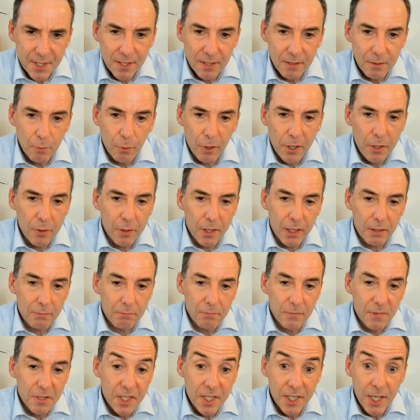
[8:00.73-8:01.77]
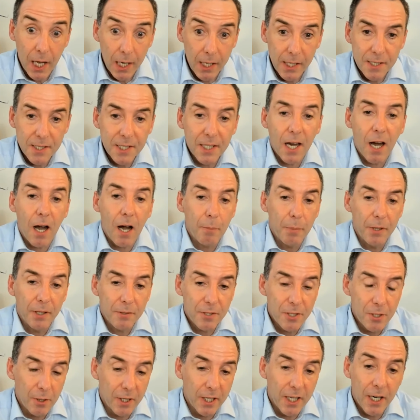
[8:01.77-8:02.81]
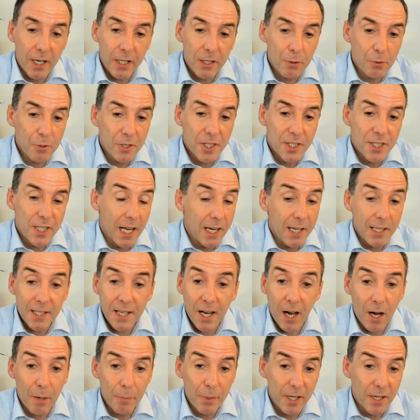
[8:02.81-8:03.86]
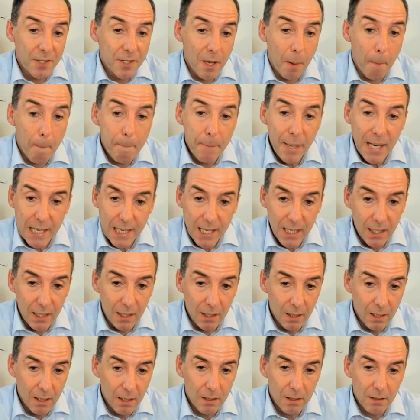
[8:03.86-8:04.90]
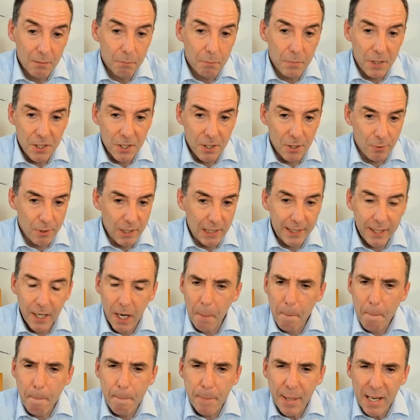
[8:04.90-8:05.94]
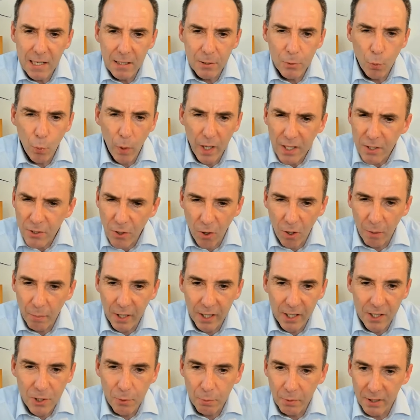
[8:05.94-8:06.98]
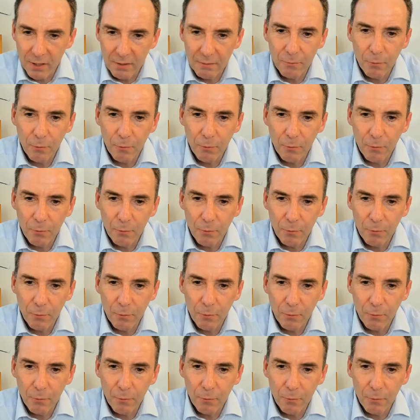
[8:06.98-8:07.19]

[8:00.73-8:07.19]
where you get solid carbon. So can I use solid carbon as a building material? Can I build wind turbines with